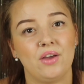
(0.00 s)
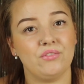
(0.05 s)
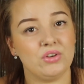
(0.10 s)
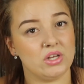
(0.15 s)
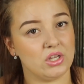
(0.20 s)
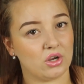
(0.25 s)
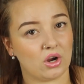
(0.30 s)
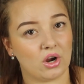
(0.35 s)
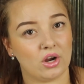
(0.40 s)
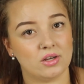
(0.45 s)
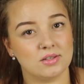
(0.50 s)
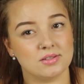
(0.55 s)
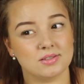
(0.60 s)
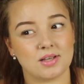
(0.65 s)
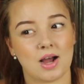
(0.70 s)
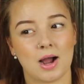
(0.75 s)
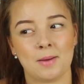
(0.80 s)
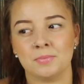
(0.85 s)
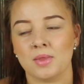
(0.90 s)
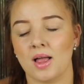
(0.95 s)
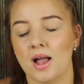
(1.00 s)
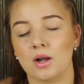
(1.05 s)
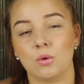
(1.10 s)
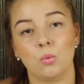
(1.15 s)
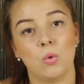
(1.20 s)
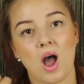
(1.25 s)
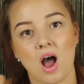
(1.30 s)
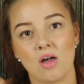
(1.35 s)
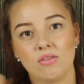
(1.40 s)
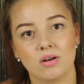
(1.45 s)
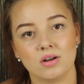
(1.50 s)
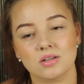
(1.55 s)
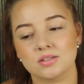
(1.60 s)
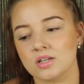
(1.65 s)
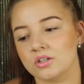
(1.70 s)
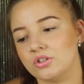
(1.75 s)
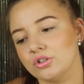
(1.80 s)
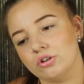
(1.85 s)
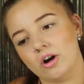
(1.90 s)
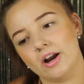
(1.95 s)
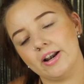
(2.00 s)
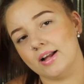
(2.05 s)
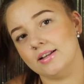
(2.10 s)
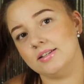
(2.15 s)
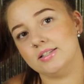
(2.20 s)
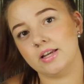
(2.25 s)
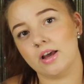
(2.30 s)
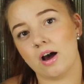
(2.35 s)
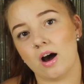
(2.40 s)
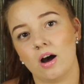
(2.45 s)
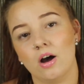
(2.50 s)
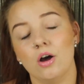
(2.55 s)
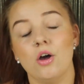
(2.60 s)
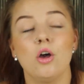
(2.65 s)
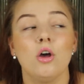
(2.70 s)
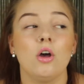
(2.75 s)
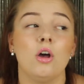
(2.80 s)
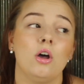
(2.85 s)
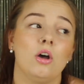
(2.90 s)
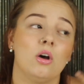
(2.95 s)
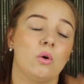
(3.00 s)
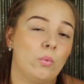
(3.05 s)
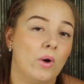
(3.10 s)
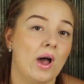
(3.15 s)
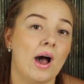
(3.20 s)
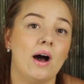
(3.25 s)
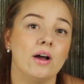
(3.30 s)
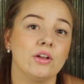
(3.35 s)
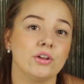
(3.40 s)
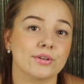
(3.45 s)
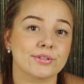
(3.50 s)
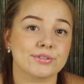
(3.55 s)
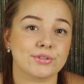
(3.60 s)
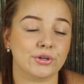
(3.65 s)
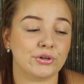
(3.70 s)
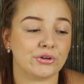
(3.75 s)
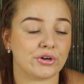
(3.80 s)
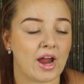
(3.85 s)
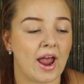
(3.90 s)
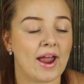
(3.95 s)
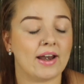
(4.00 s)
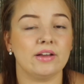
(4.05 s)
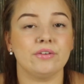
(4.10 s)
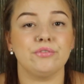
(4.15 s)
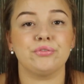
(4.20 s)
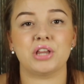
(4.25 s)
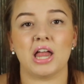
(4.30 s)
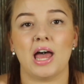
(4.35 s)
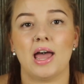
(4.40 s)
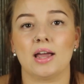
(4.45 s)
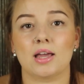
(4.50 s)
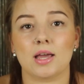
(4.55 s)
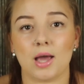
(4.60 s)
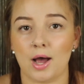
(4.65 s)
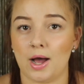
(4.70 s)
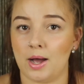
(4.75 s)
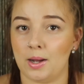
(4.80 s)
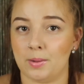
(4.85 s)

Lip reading: videos, I'm like, wow, that is such a great idea. Wow, you're so creative. Like,